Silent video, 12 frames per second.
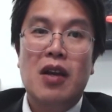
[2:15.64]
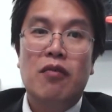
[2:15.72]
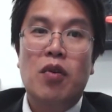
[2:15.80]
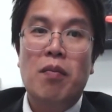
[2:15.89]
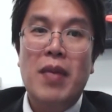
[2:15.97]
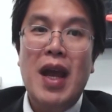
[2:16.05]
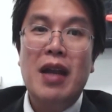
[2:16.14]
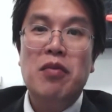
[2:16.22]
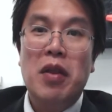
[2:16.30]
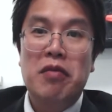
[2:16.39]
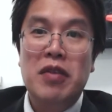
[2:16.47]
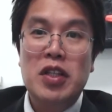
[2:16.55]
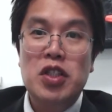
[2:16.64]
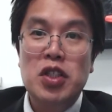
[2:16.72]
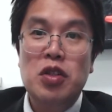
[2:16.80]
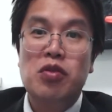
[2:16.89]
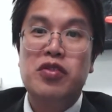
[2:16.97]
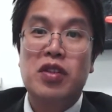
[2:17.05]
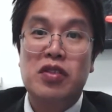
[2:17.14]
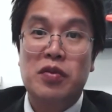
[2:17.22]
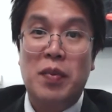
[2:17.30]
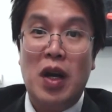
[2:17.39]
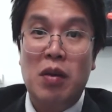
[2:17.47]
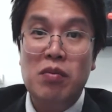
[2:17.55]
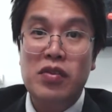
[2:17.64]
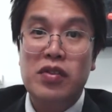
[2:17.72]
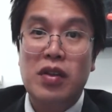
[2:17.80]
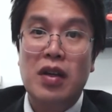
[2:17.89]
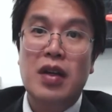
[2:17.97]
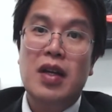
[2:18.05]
For men with reduced sperms,